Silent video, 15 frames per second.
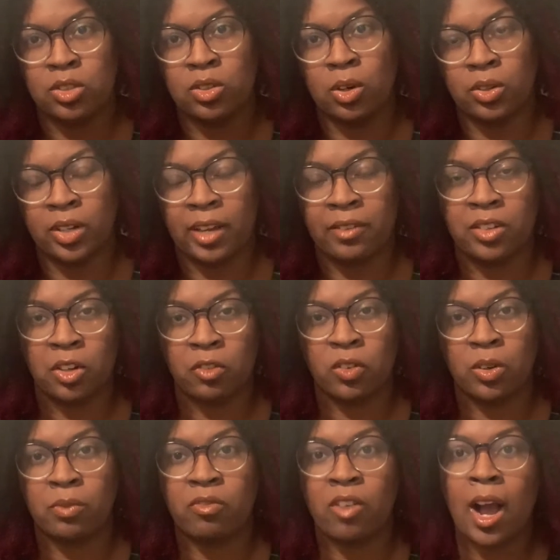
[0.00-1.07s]
You know David
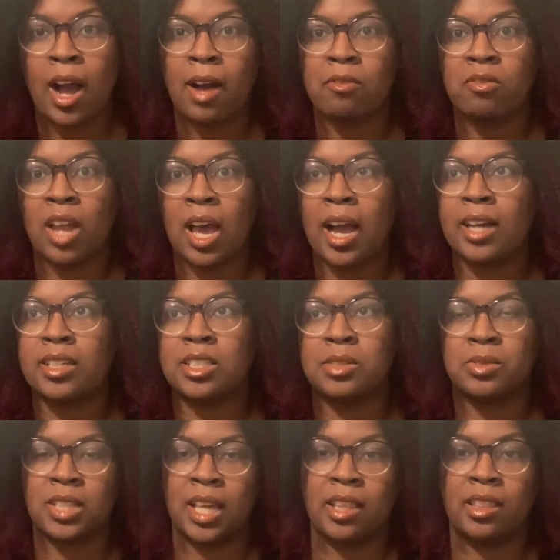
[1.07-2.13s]
Dobrik vlogs. He
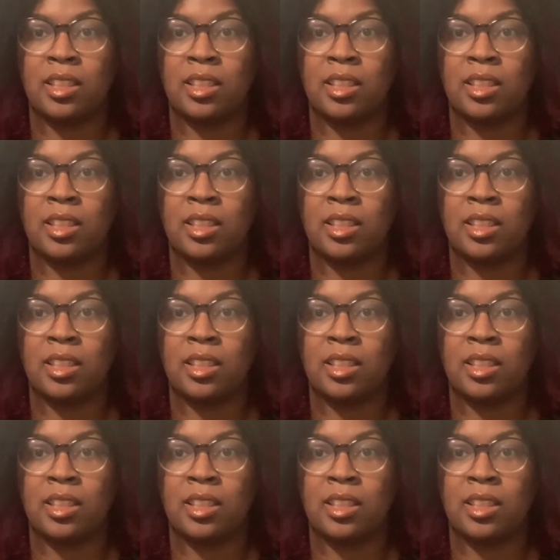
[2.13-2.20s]
was like